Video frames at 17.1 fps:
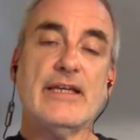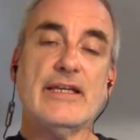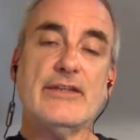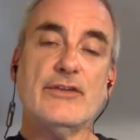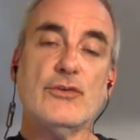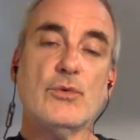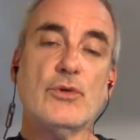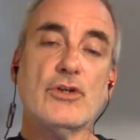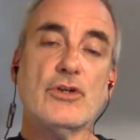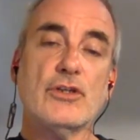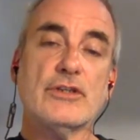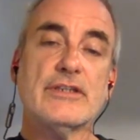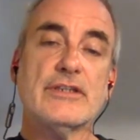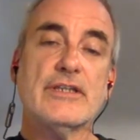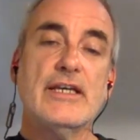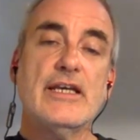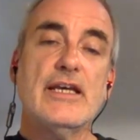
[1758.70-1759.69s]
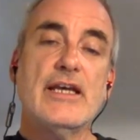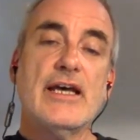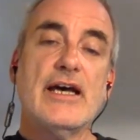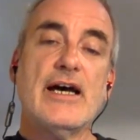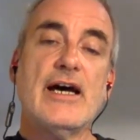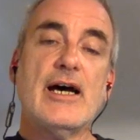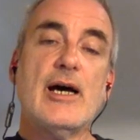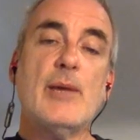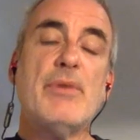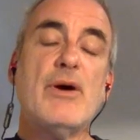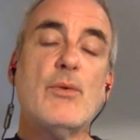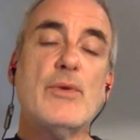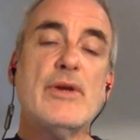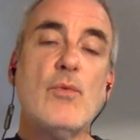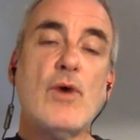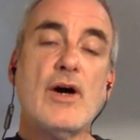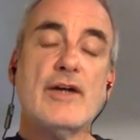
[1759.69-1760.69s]
in the world. But
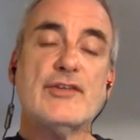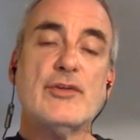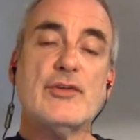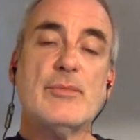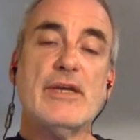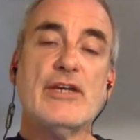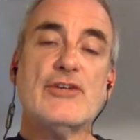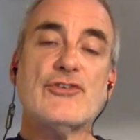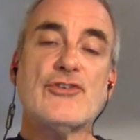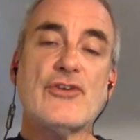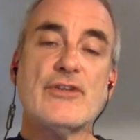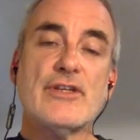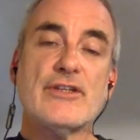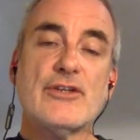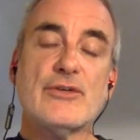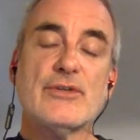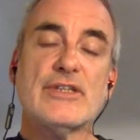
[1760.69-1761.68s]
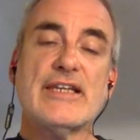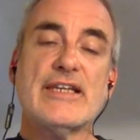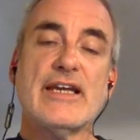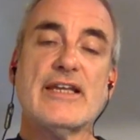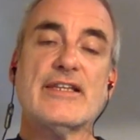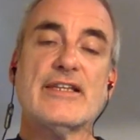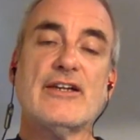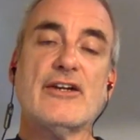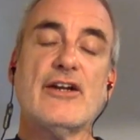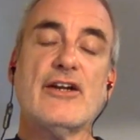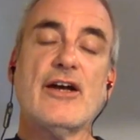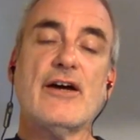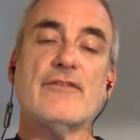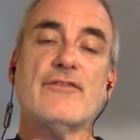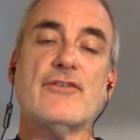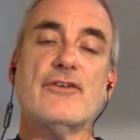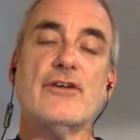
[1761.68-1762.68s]
we want to make sure that those deaths are
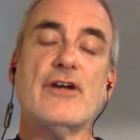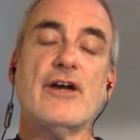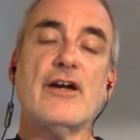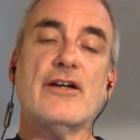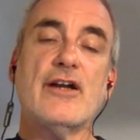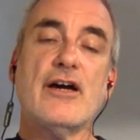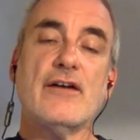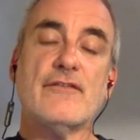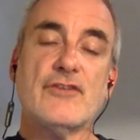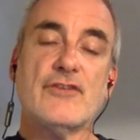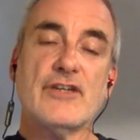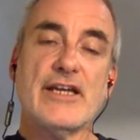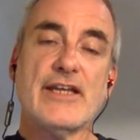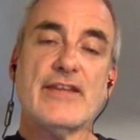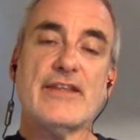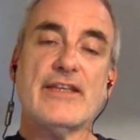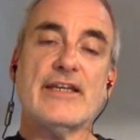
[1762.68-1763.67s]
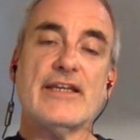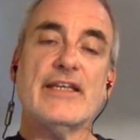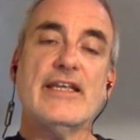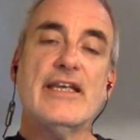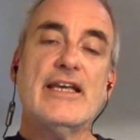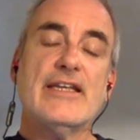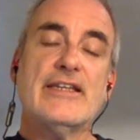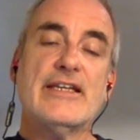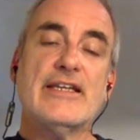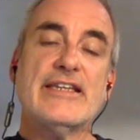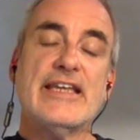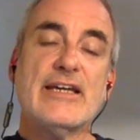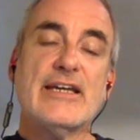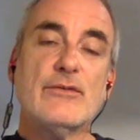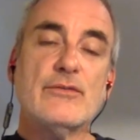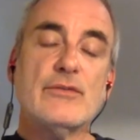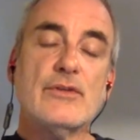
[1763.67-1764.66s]
not for nothing, that they
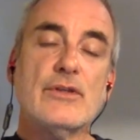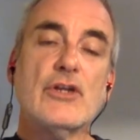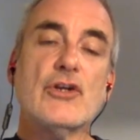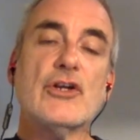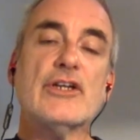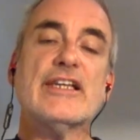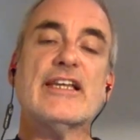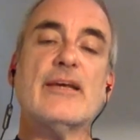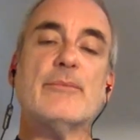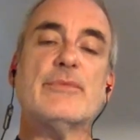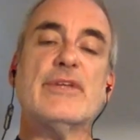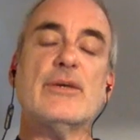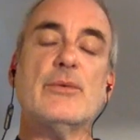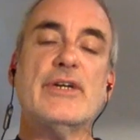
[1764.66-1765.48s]
can learn something.